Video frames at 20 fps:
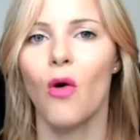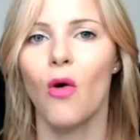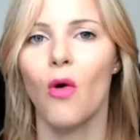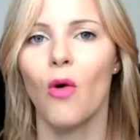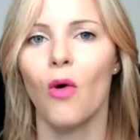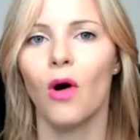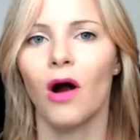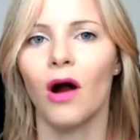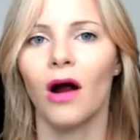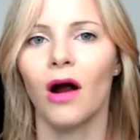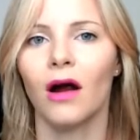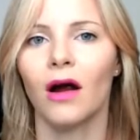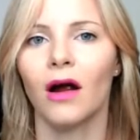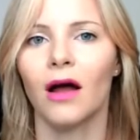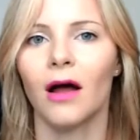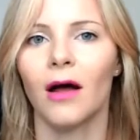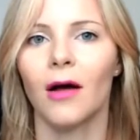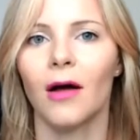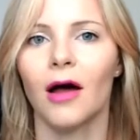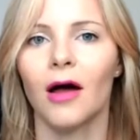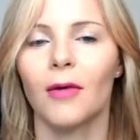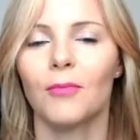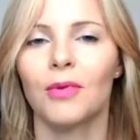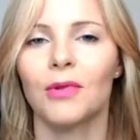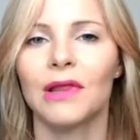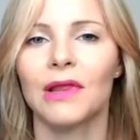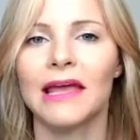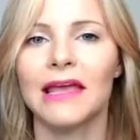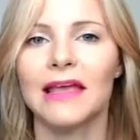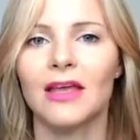or a
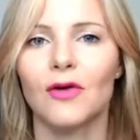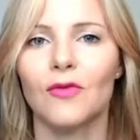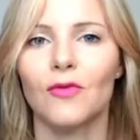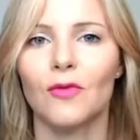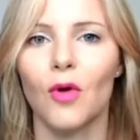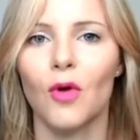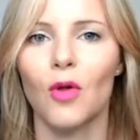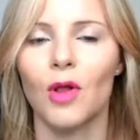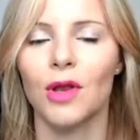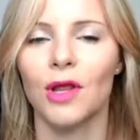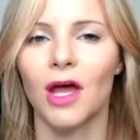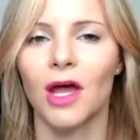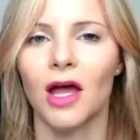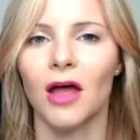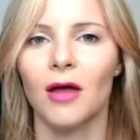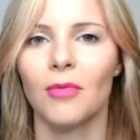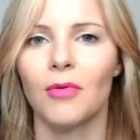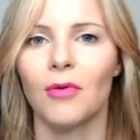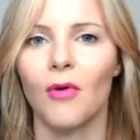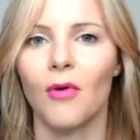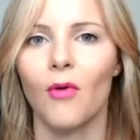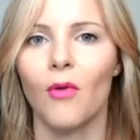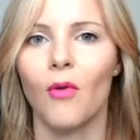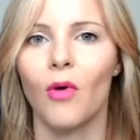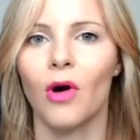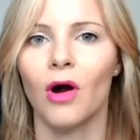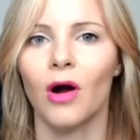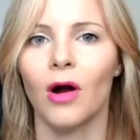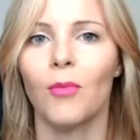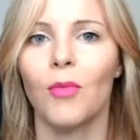blanket rolled up
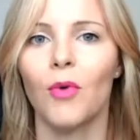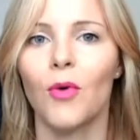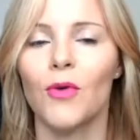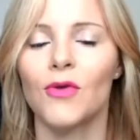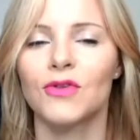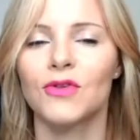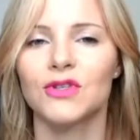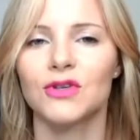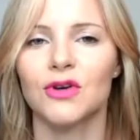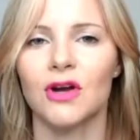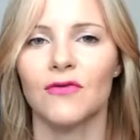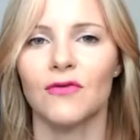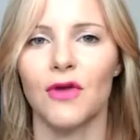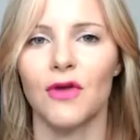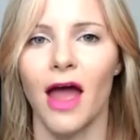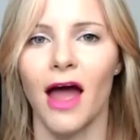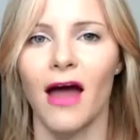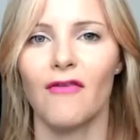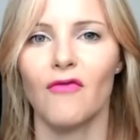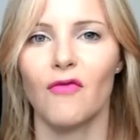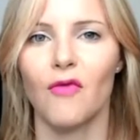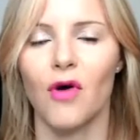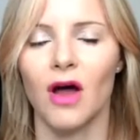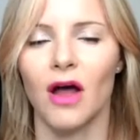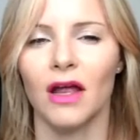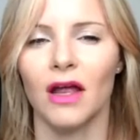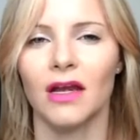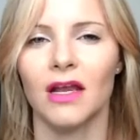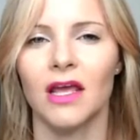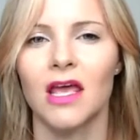or a bolster if you have
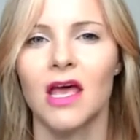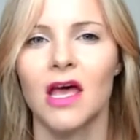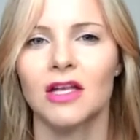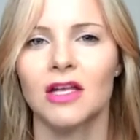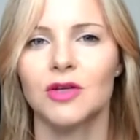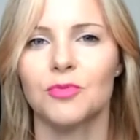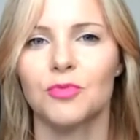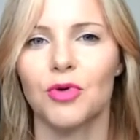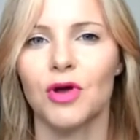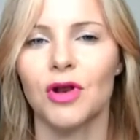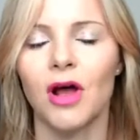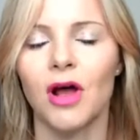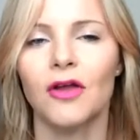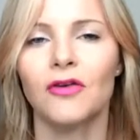one to put